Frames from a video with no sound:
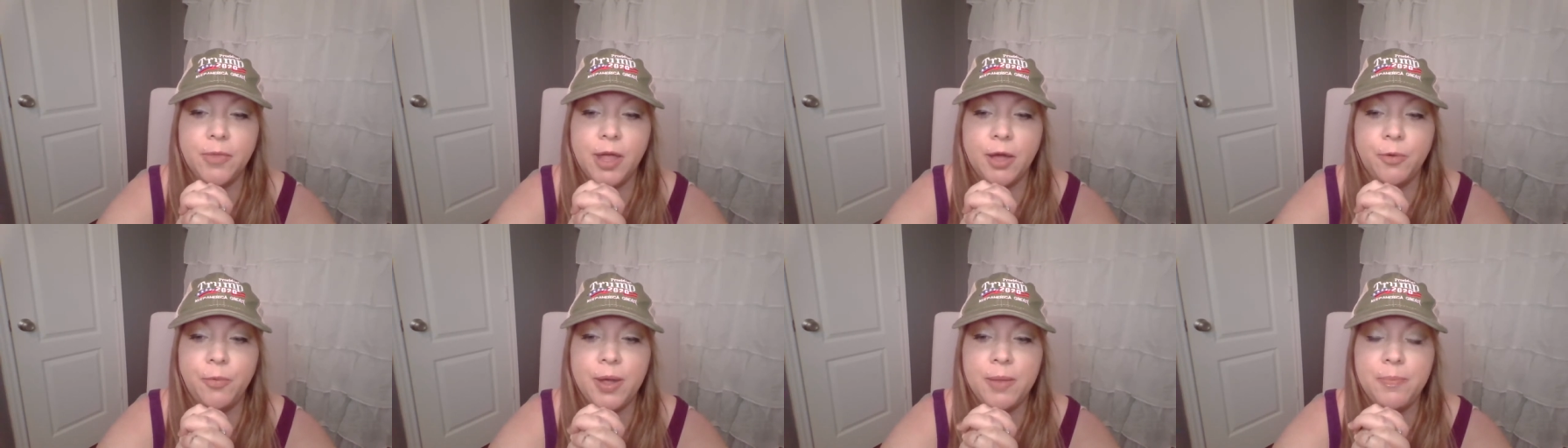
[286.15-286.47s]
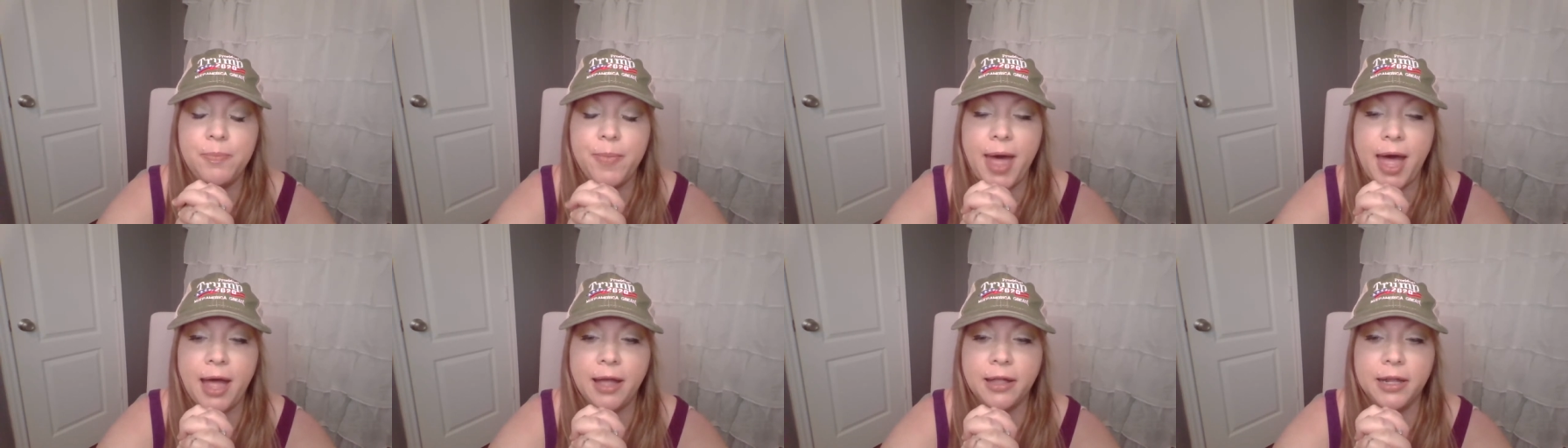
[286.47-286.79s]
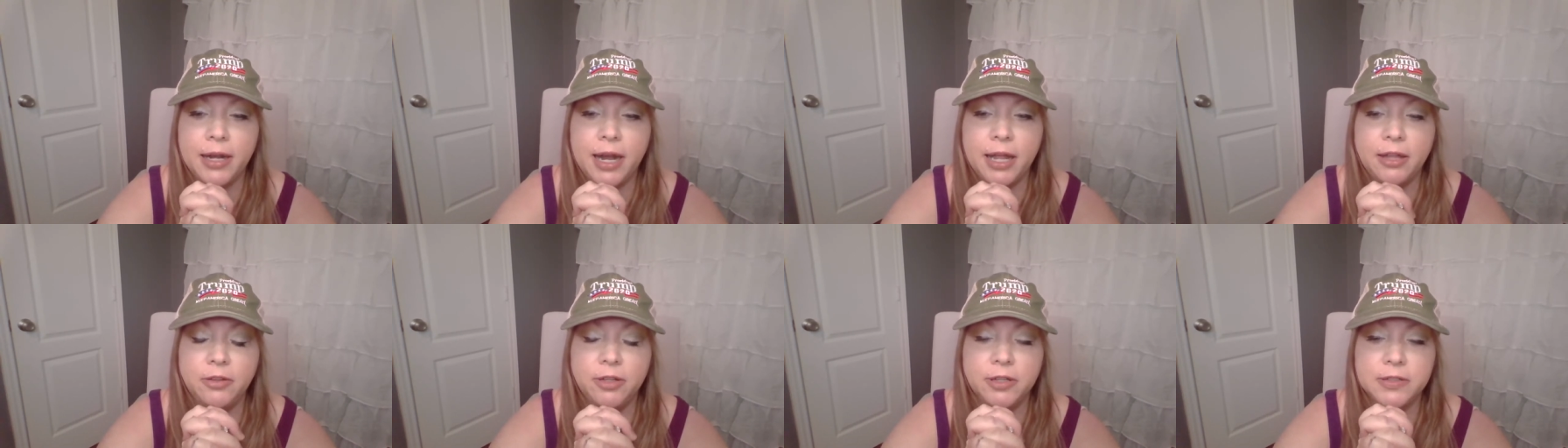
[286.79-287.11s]
I went back
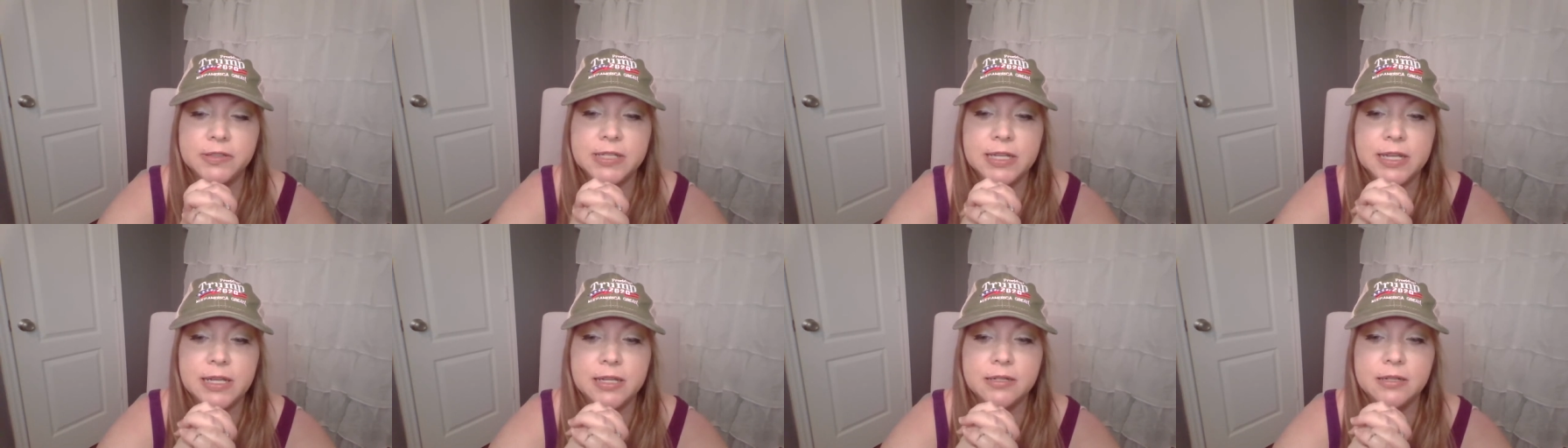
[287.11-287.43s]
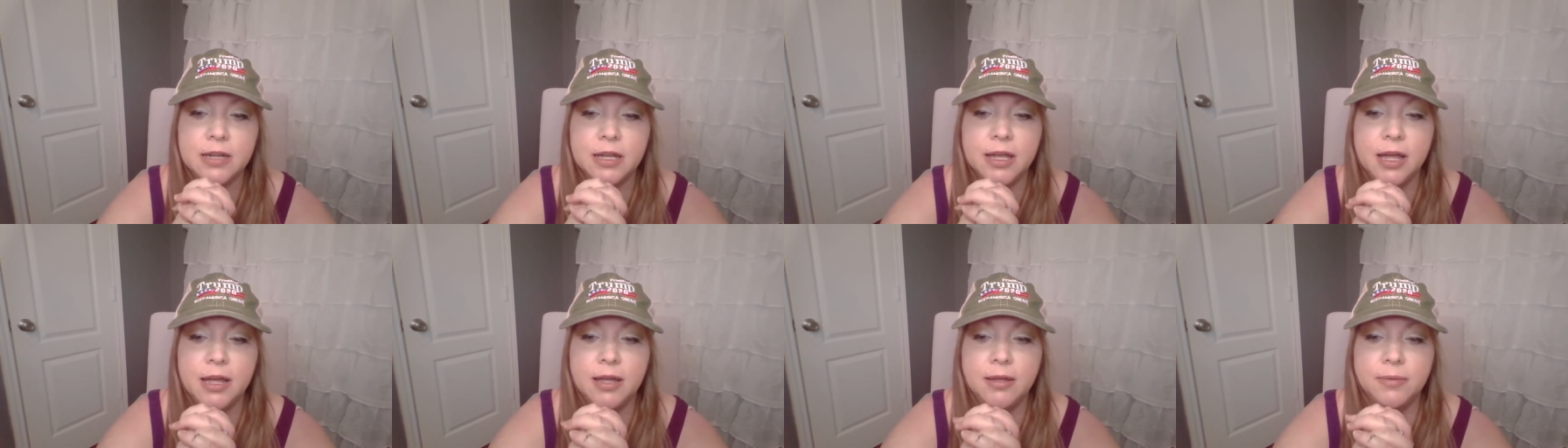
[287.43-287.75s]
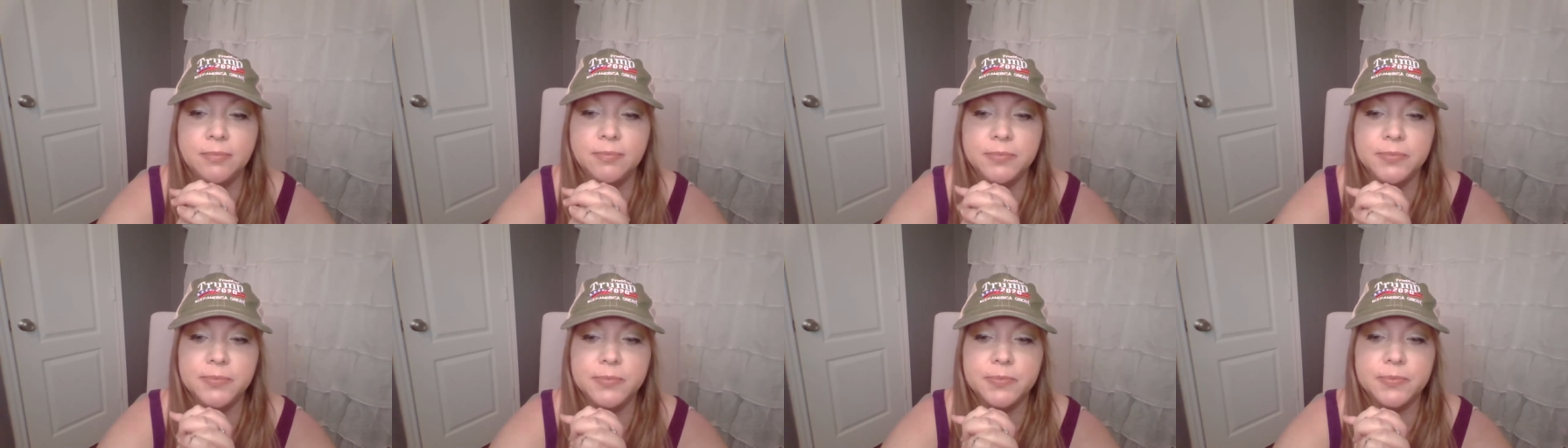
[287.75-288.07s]
and I looked at
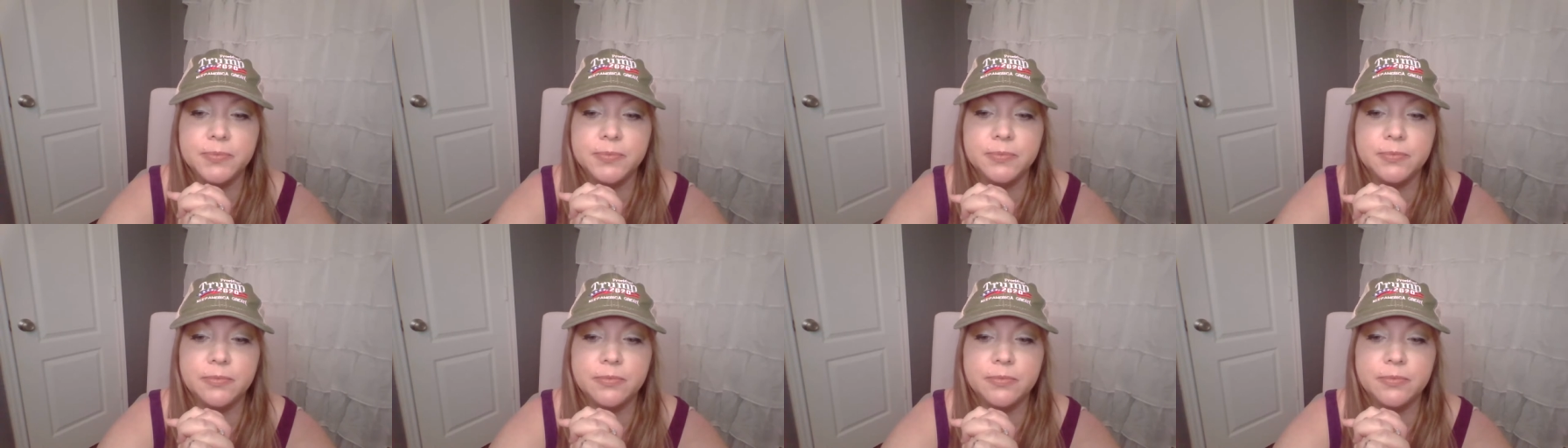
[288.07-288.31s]
um,